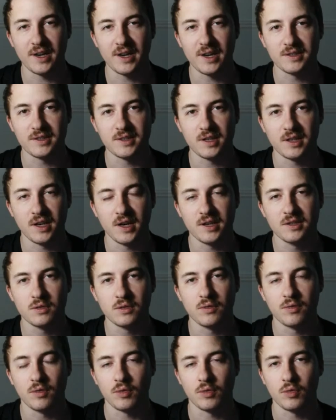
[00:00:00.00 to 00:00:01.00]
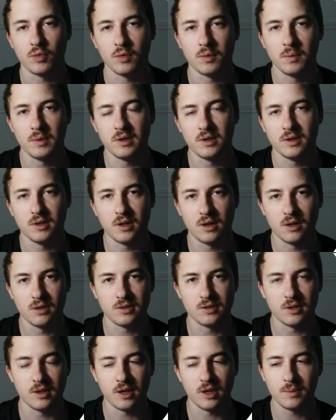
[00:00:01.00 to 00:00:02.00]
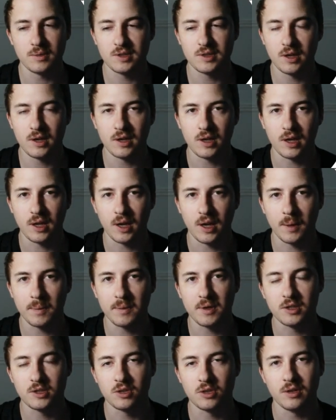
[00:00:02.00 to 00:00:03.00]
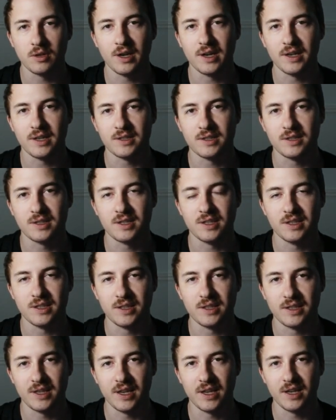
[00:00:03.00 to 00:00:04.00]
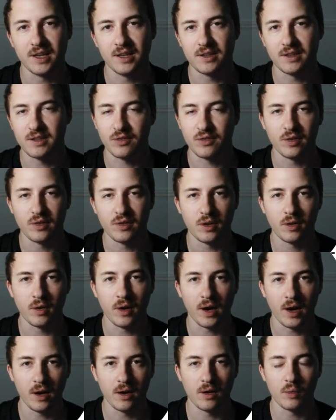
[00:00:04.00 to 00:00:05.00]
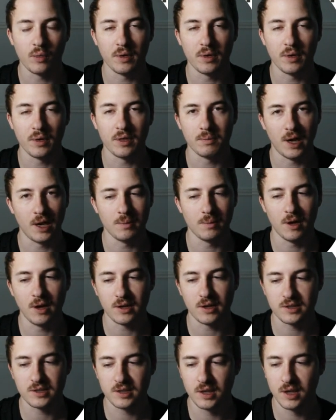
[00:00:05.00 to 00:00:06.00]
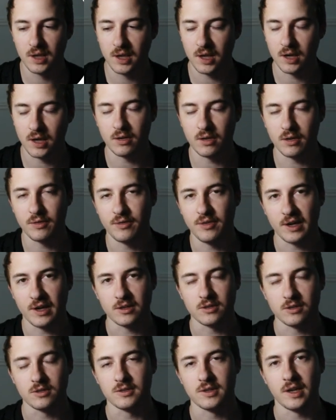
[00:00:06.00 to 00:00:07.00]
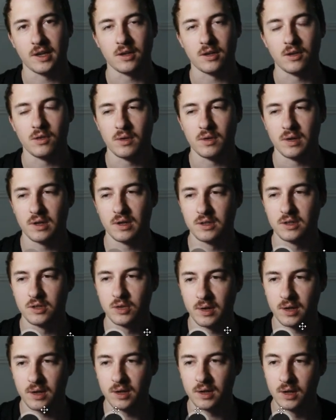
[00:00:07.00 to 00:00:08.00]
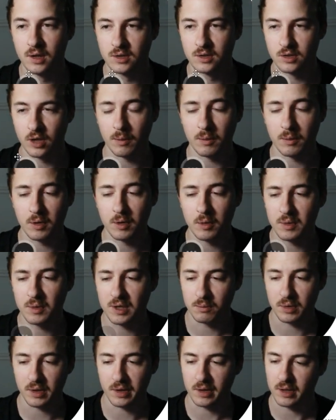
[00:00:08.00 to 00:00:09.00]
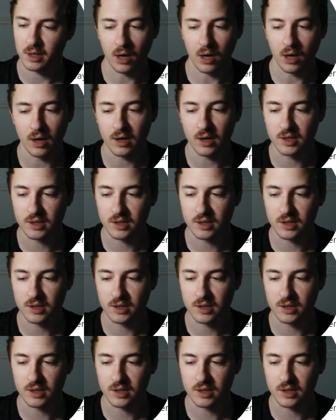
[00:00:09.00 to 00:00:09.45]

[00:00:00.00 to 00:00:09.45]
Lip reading: I sold over $3 million on Amazon, and I'm going to show you guys today in this video how to win the buy box and all the factors that go into it. So I'm going to be completely honest.